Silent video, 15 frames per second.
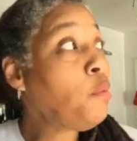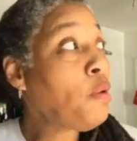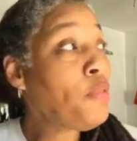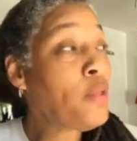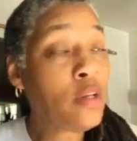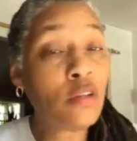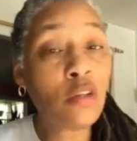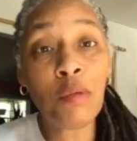I
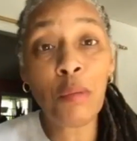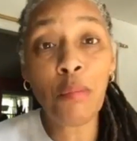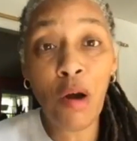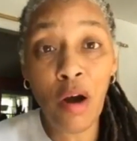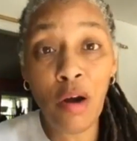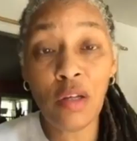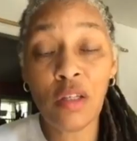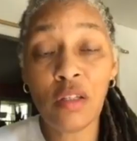think it's going to be
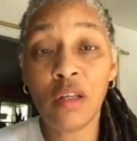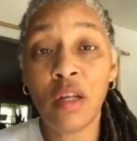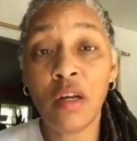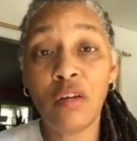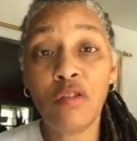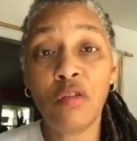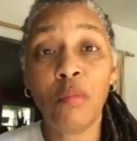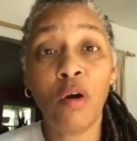partly sunny
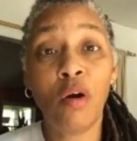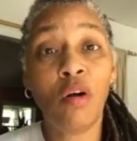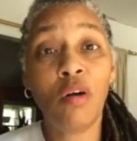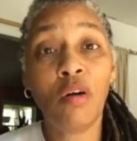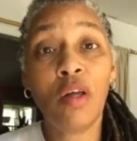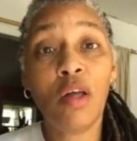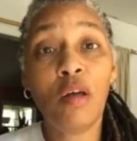tomorrow,